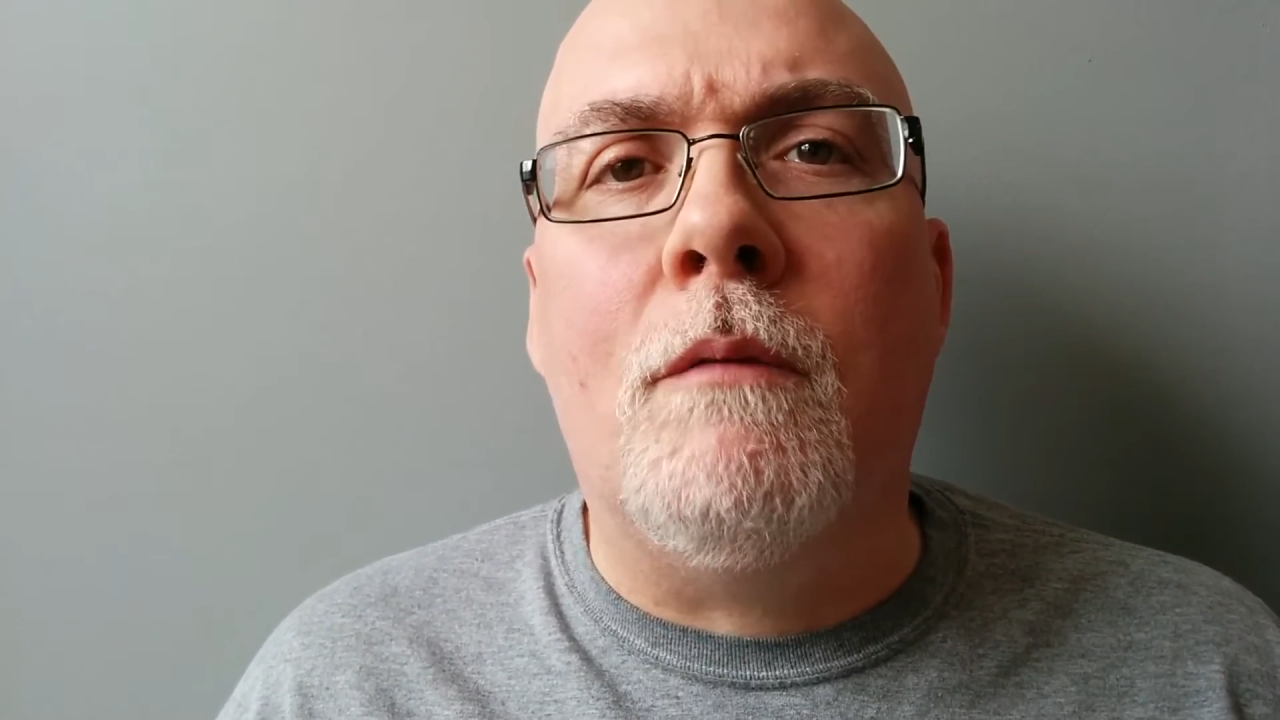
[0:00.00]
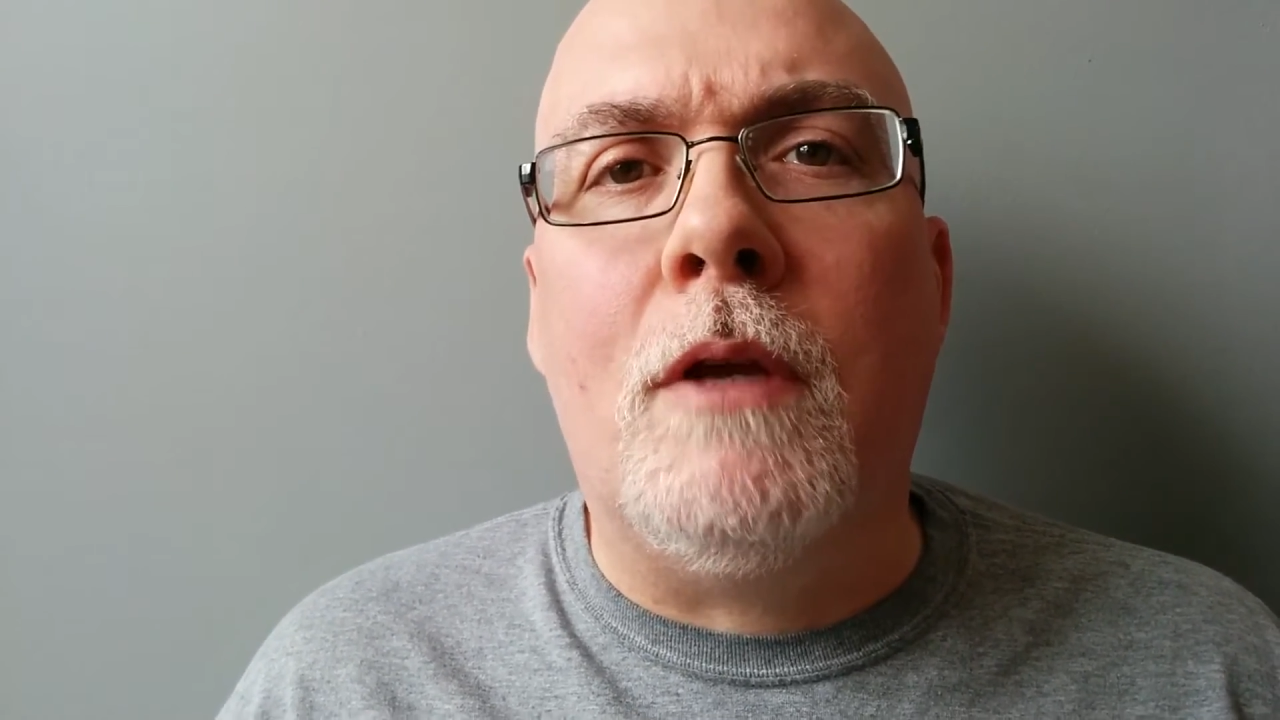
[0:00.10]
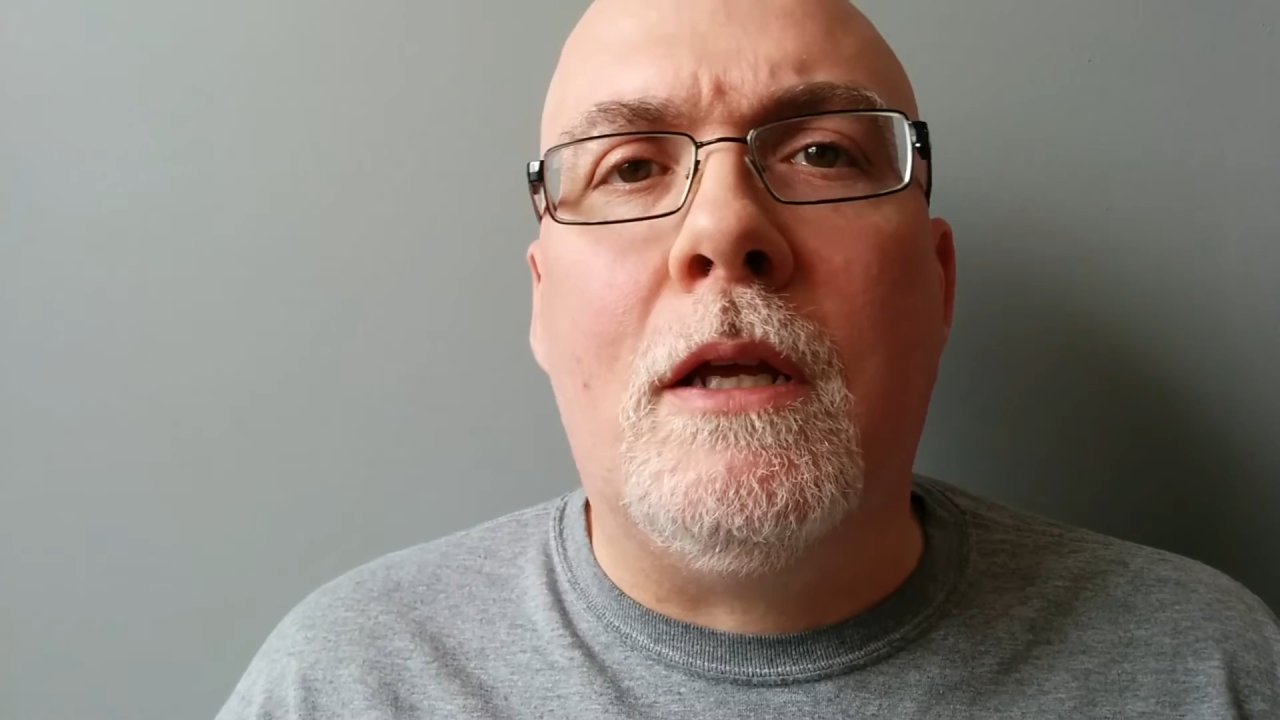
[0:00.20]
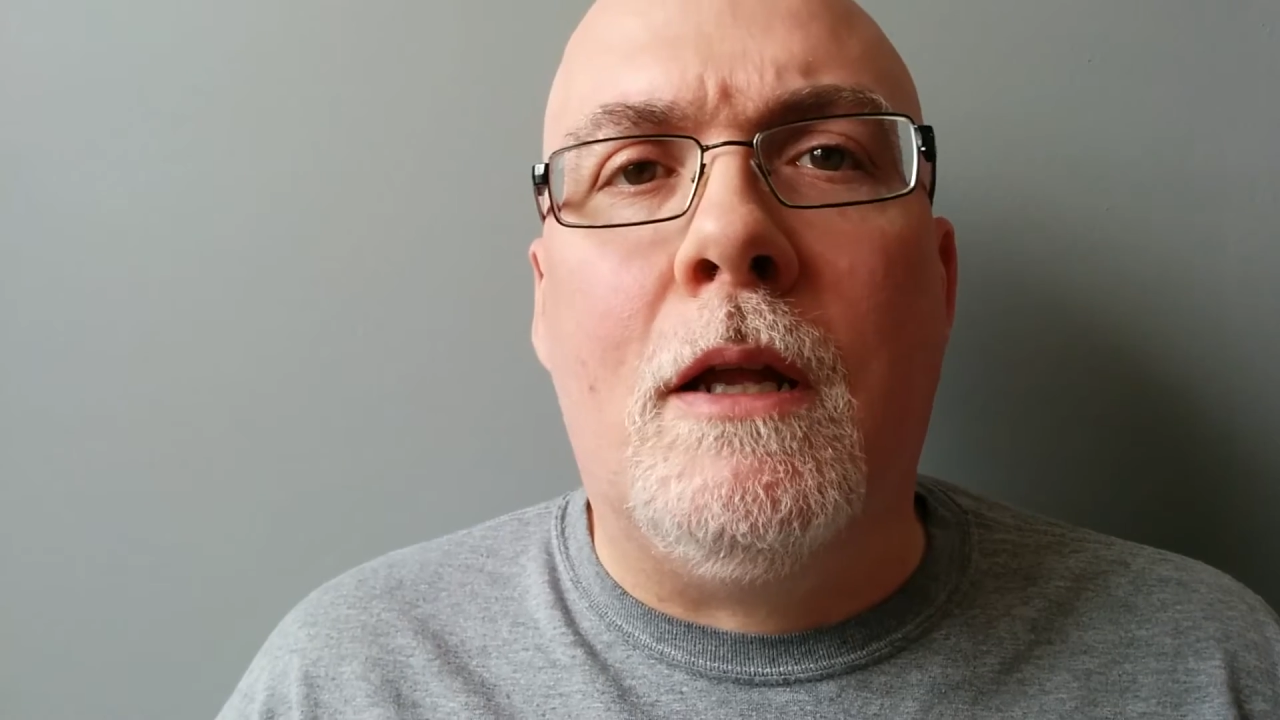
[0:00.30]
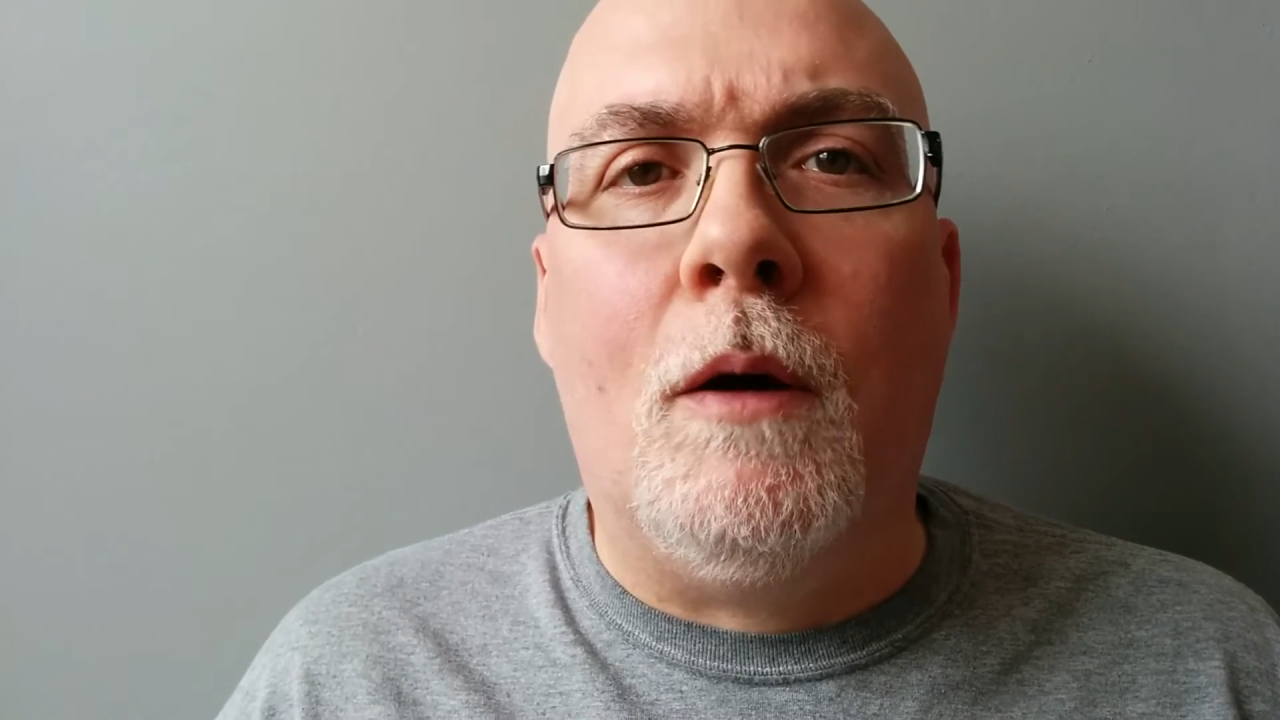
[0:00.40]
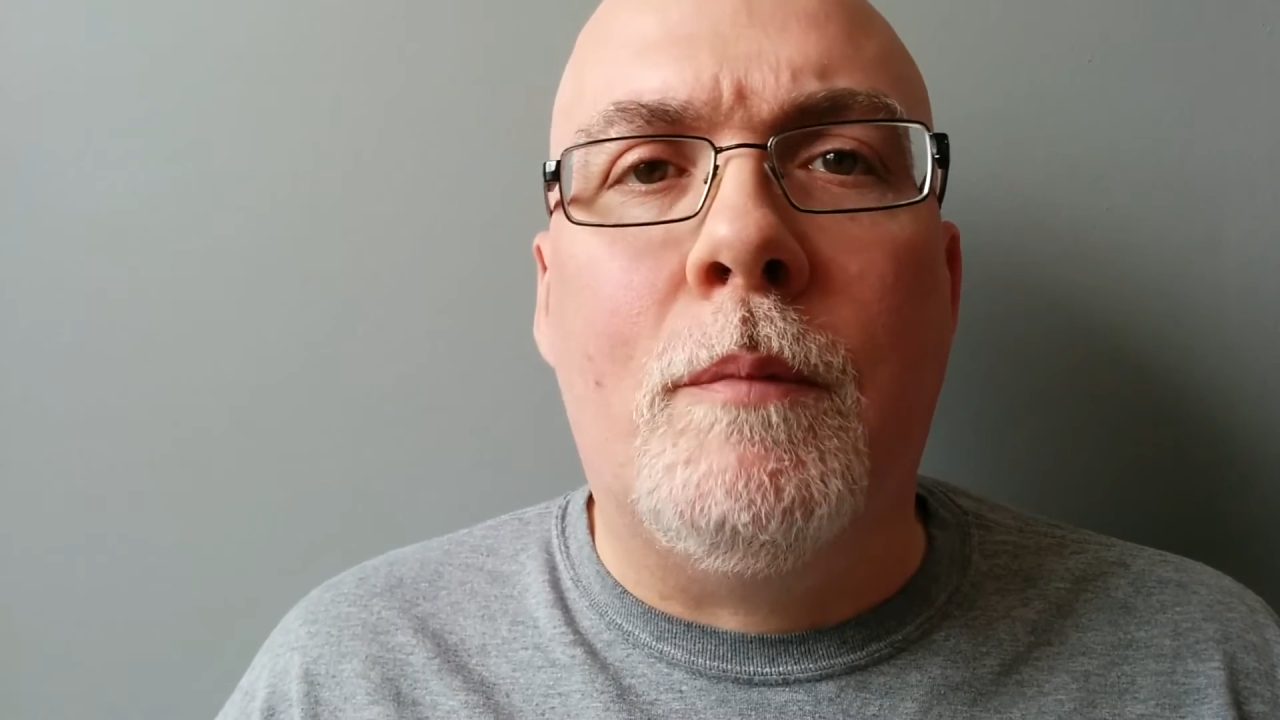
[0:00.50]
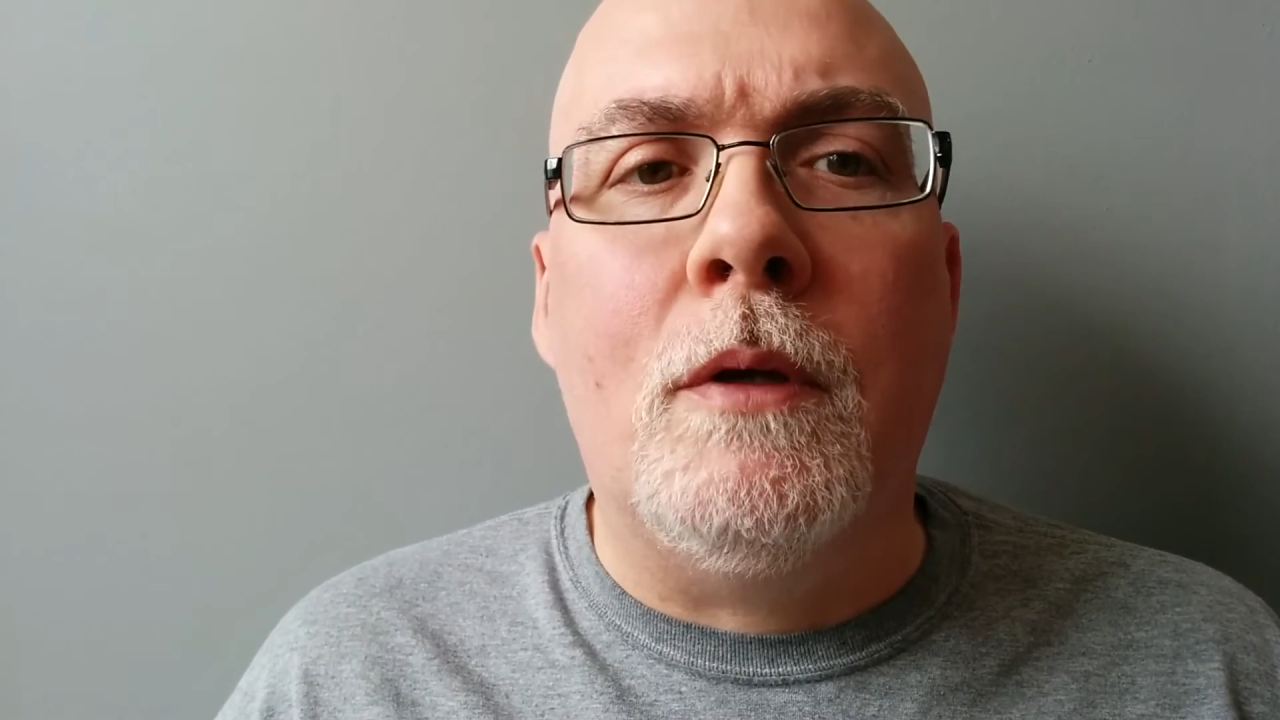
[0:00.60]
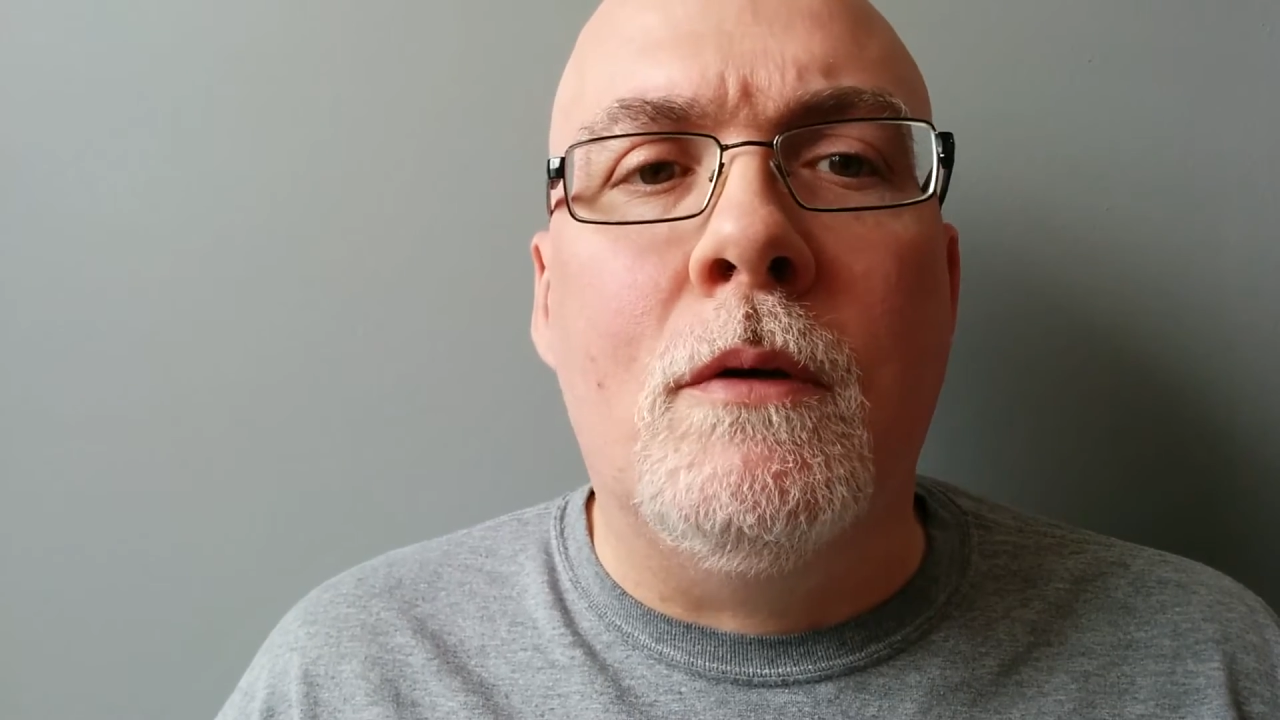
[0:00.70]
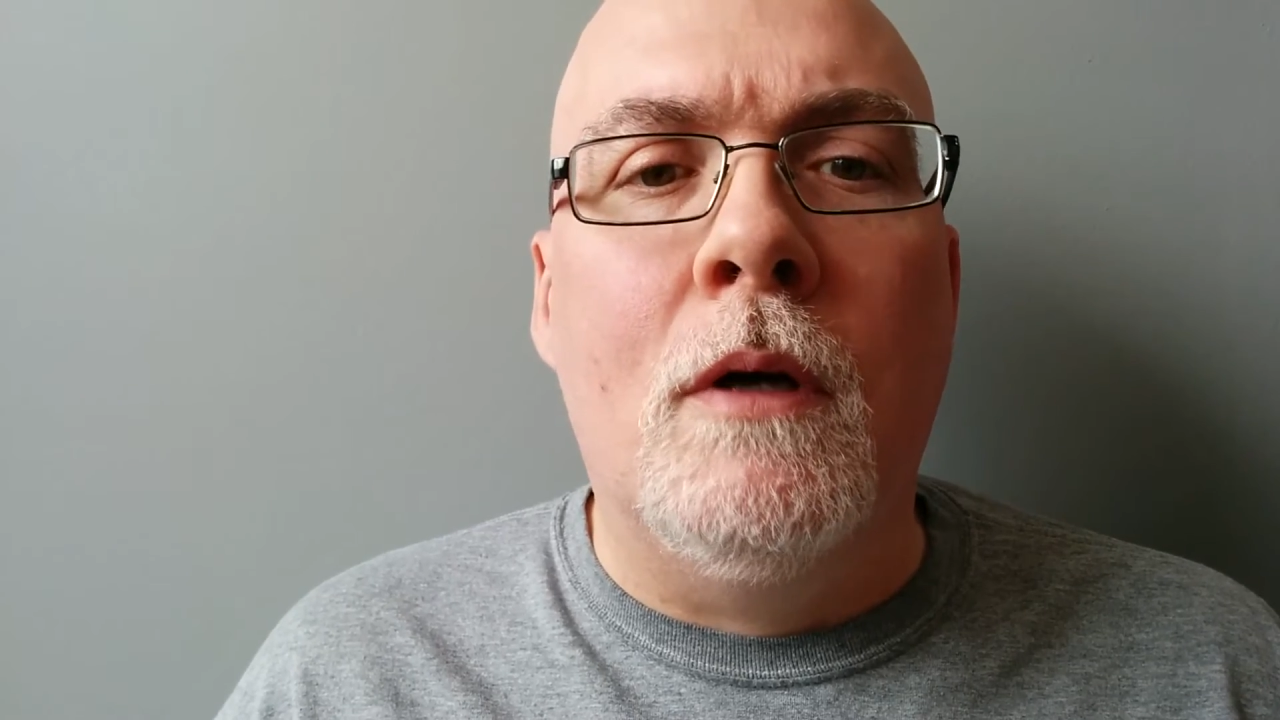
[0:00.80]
we can help you.